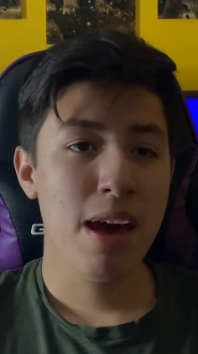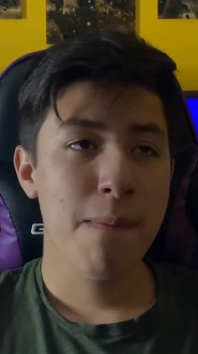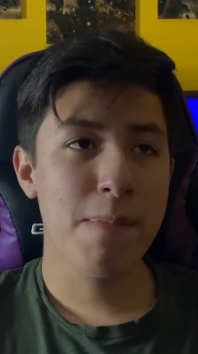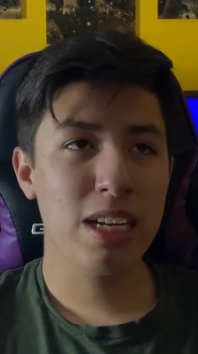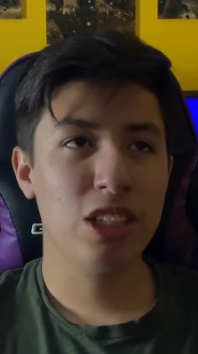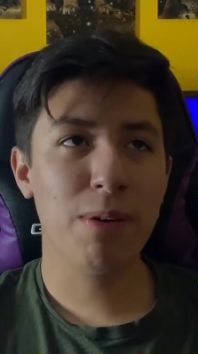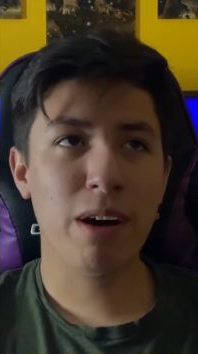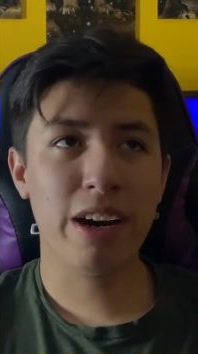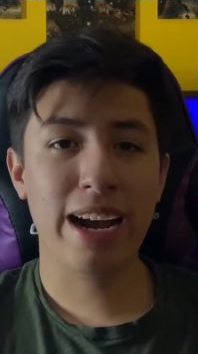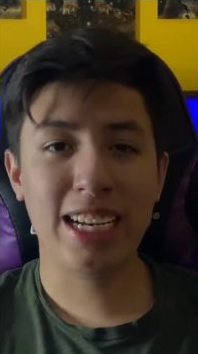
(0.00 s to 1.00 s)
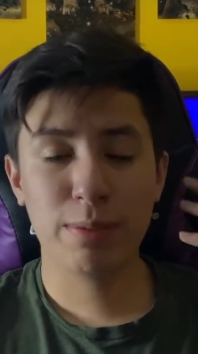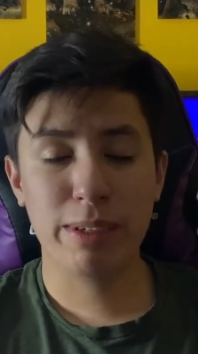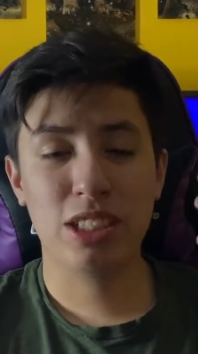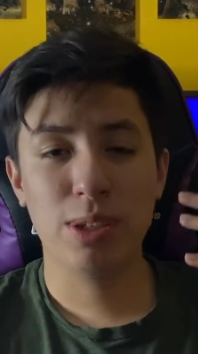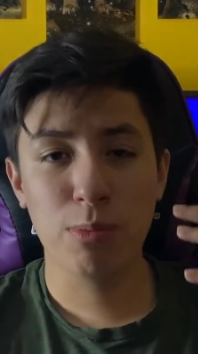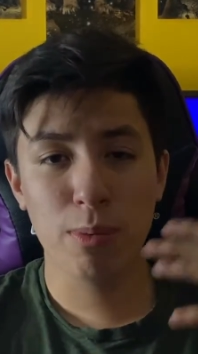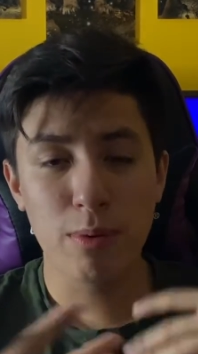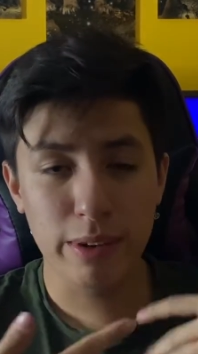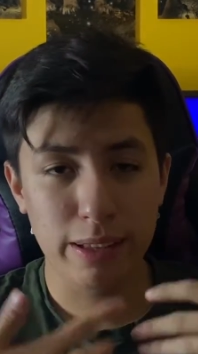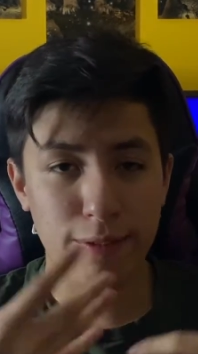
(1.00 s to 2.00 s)
But in some other aspects, the movie
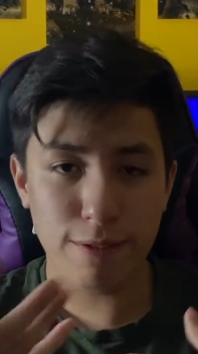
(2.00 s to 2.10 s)
really